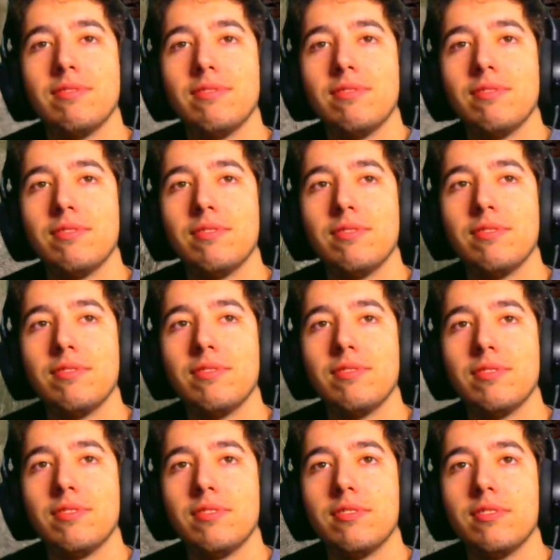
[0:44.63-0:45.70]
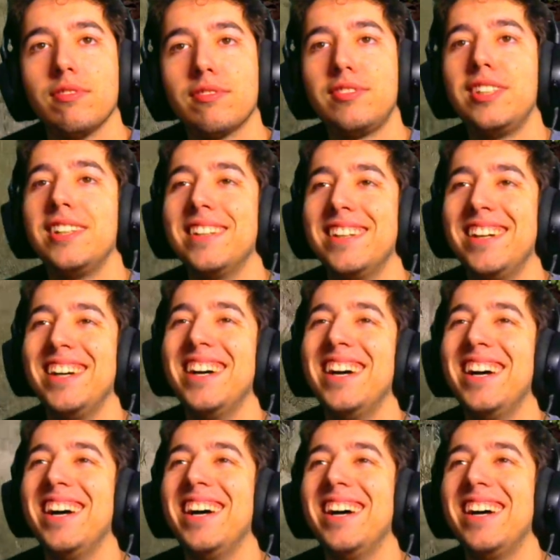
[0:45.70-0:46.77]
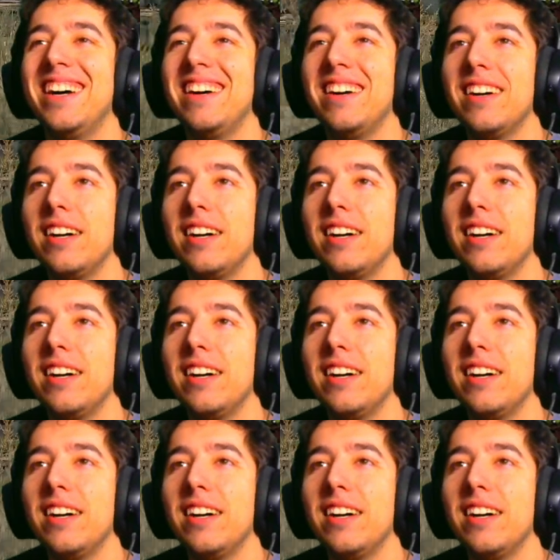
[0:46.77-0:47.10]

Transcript: Nothing is said.